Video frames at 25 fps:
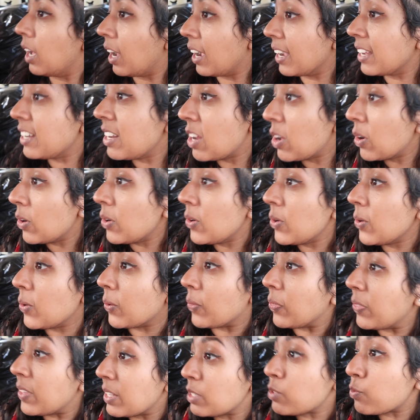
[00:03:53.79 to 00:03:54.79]
I know,
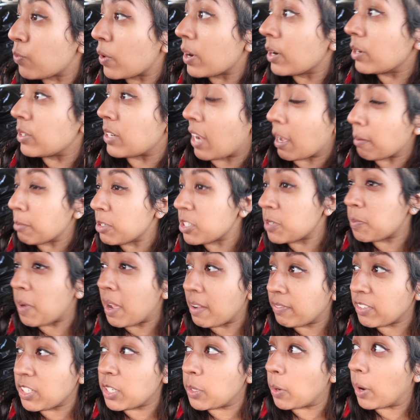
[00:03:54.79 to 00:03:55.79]
this road, Amersham
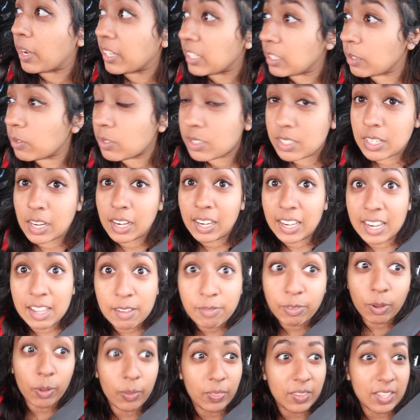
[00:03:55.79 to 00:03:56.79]
Avenue, I used to
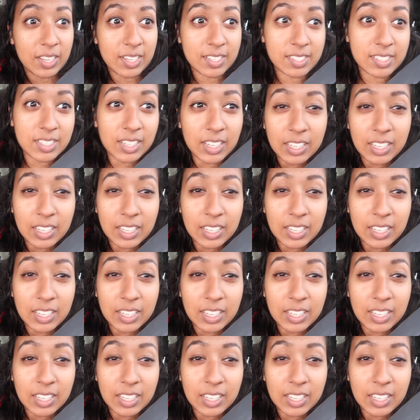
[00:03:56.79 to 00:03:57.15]
live on this.